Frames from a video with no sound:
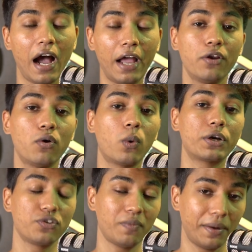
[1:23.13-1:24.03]
I know
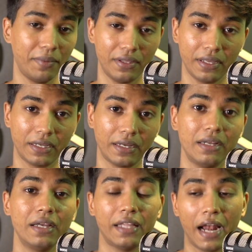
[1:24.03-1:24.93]
what you might be thinking
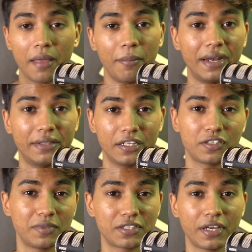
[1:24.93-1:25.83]
that I made
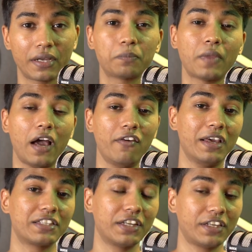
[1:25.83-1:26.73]
this mistake, I
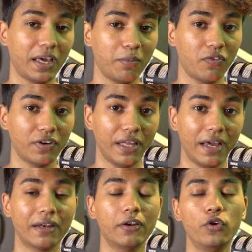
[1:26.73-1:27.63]
wasted time over
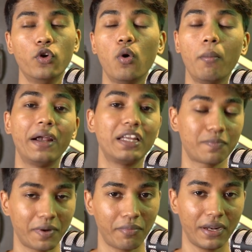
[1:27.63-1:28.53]
there.
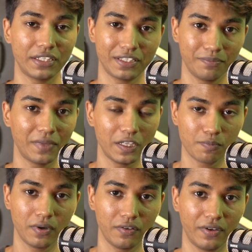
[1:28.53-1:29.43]
Nobody's preparation
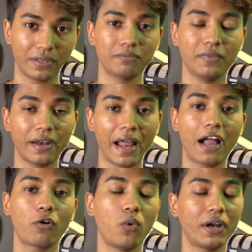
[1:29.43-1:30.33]
is perfect. The
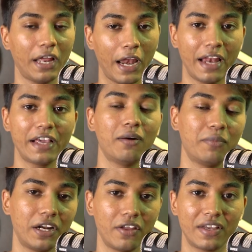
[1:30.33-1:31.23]
rank one in any
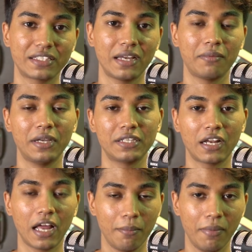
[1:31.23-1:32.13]
competitive
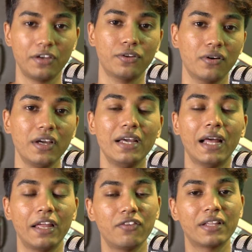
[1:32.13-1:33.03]
examination, I bet you,
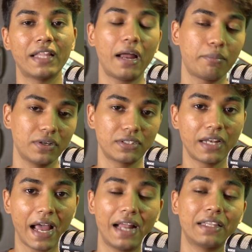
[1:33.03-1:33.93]
even that
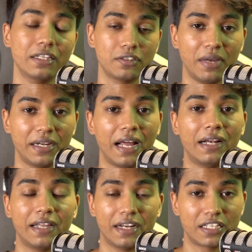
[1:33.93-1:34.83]
person had this
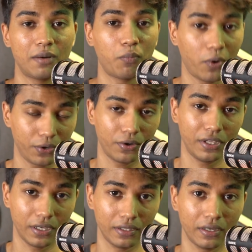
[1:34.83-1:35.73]
mentality at some point or
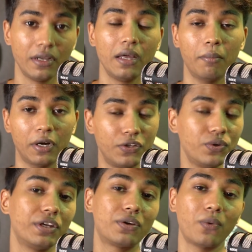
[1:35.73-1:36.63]
the other. But
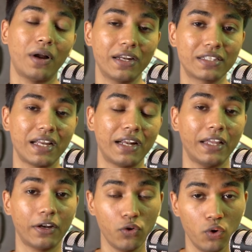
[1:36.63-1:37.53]
you need to
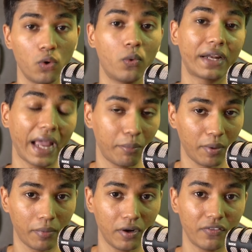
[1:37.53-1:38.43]
understand that no one can
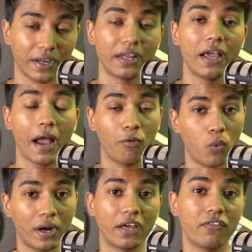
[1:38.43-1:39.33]
be perfect,
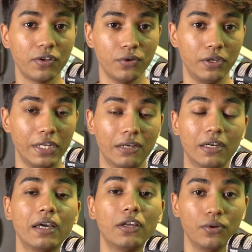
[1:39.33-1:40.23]
and whatever you
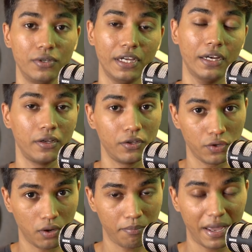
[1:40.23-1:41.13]
did, you did
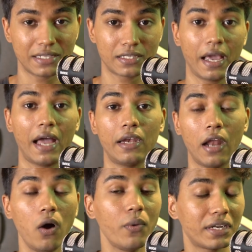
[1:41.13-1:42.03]
your best. And
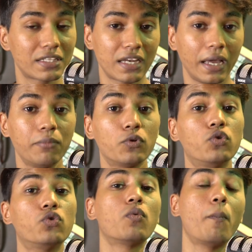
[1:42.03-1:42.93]
now it is time to
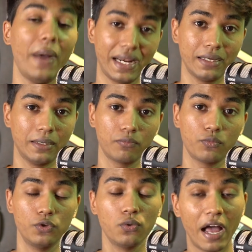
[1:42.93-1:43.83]
do better
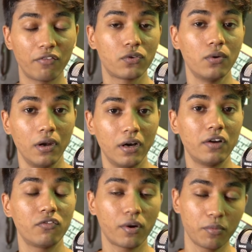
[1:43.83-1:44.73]
you have to
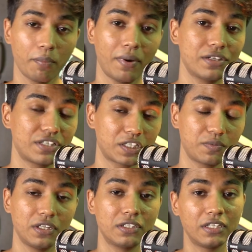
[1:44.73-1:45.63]
learn from your past
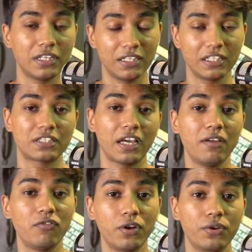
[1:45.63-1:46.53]
experiences and it is
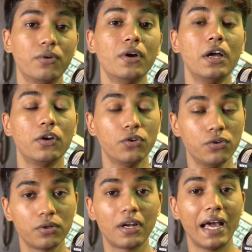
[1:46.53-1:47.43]
time for you to
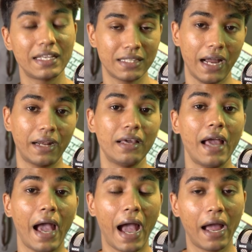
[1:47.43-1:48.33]
utilize that
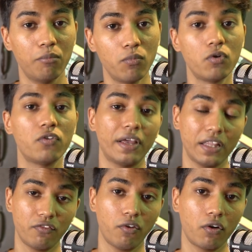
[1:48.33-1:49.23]
and move
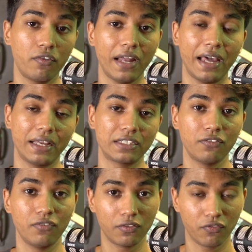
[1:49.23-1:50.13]
in the forward
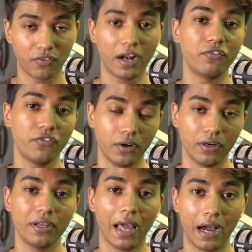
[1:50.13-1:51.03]
direction with front
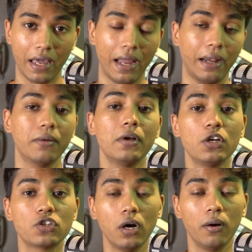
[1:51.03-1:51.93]
foot ahead
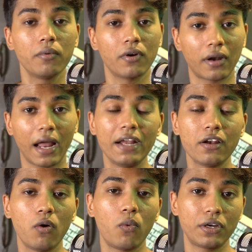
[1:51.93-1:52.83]
so
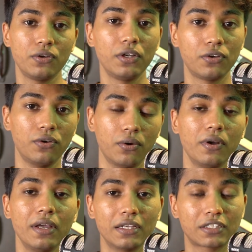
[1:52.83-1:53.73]
right now what you need to
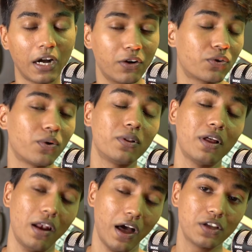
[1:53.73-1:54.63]
do is control
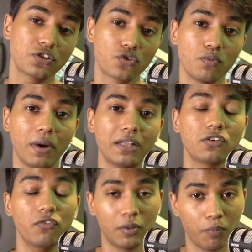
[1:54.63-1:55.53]
the last 2
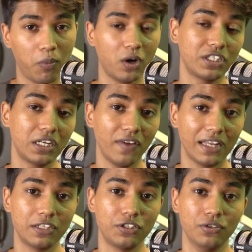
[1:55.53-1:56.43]
months with positive
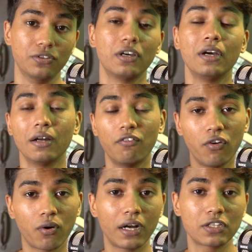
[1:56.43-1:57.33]
attitude
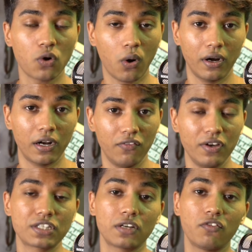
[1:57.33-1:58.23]
focus on
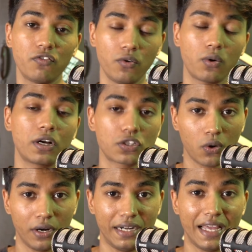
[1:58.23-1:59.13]
revision focus
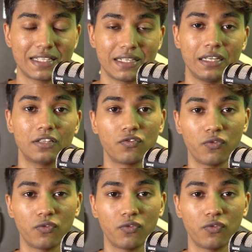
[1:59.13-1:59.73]
on test series